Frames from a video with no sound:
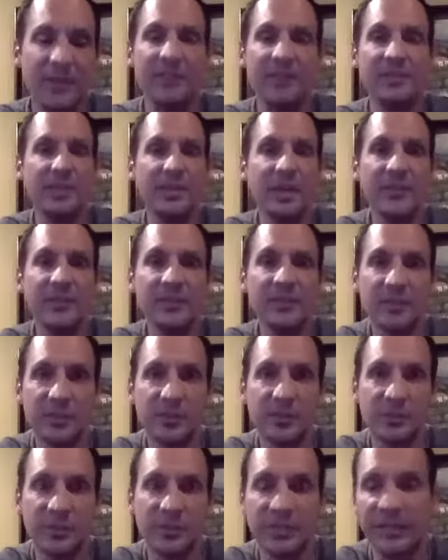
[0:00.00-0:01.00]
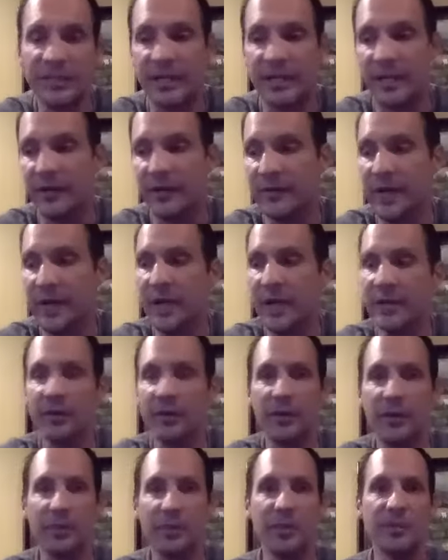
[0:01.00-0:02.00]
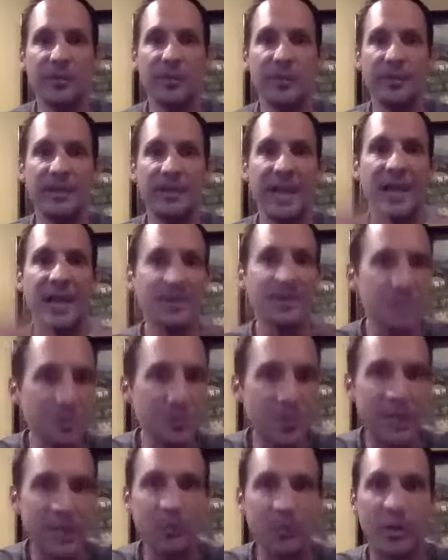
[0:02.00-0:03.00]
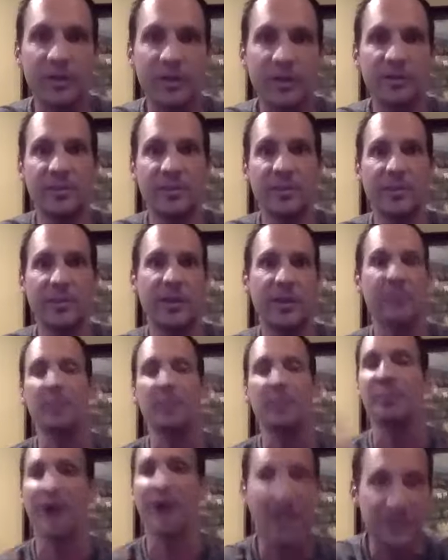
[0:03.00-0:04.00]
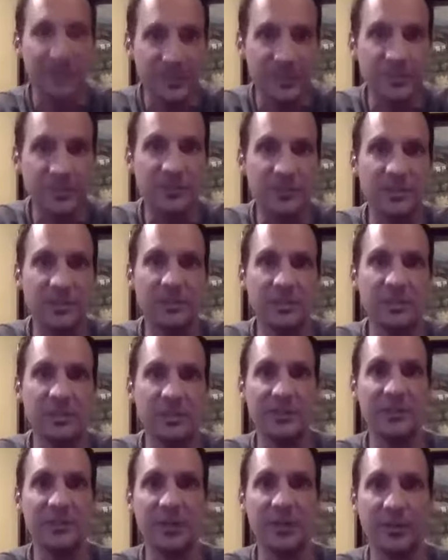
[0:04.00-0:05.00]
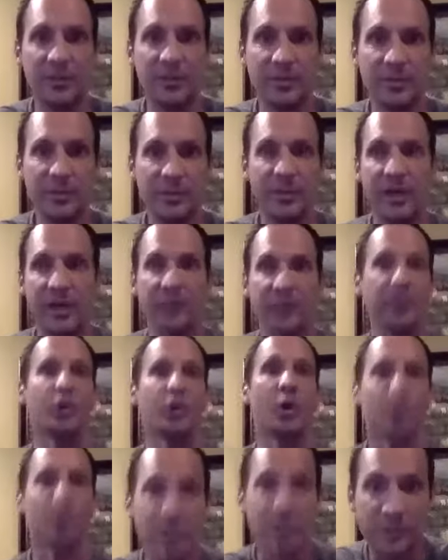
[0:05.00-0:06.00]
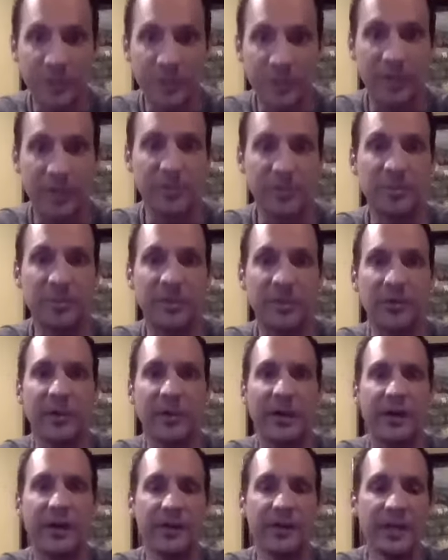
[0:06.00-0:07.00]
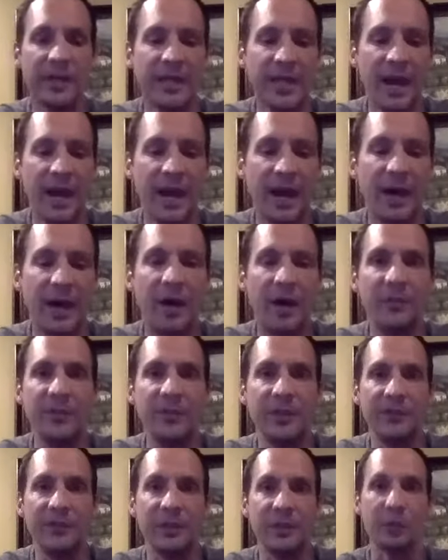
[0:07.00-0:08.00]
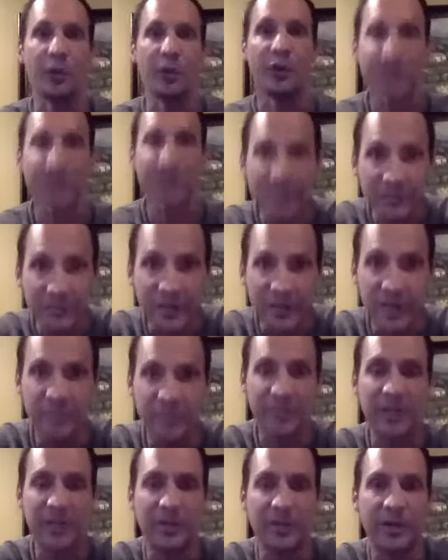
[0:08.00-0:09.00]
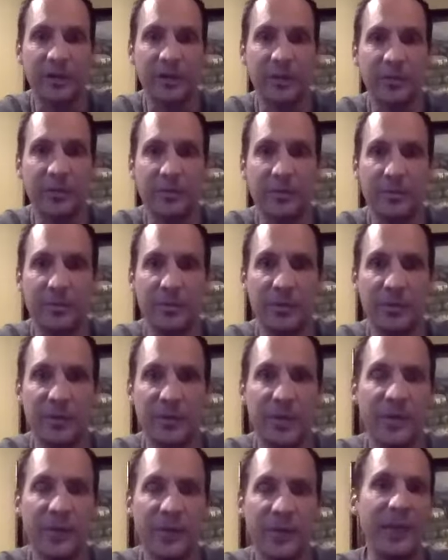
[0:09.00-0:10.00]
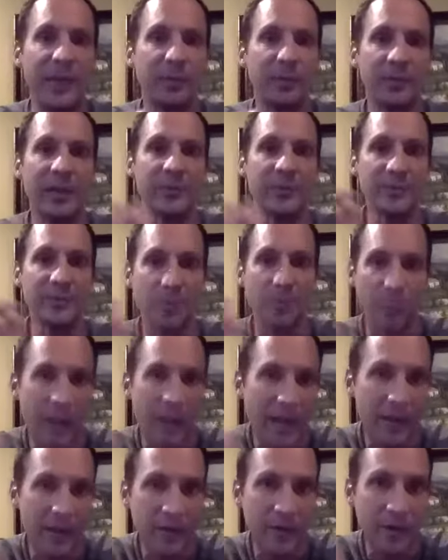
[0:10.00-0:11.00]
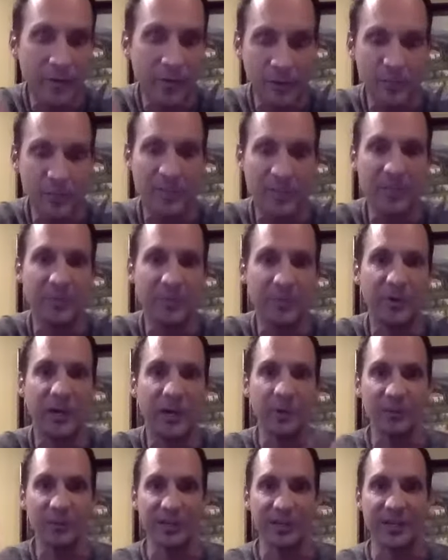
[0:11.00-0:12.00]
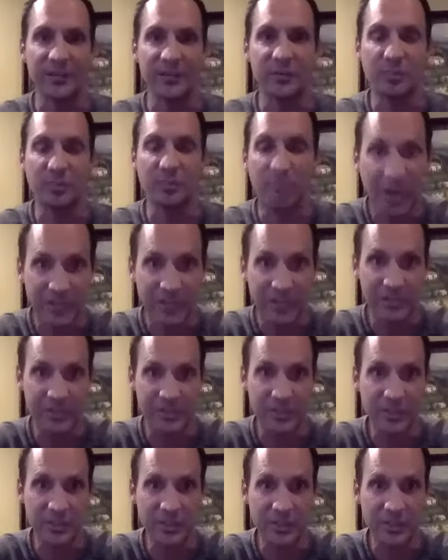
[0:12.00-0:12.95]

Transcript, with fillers: did have a degree of you know the, the attitude I wanted to be around, the positivity I wanted to be around, the culture I wanted to be around, um, the the learning environment that I wanted to re- be around. And when I was around those people, I was like a sponge.